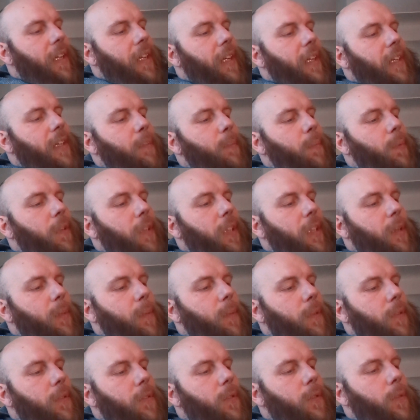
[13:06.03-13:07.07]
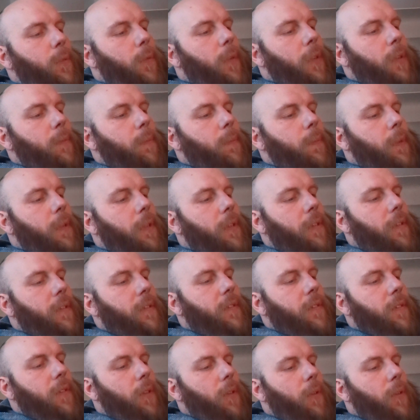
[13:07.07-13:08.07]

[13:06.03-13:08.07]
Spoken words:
and applicable to one person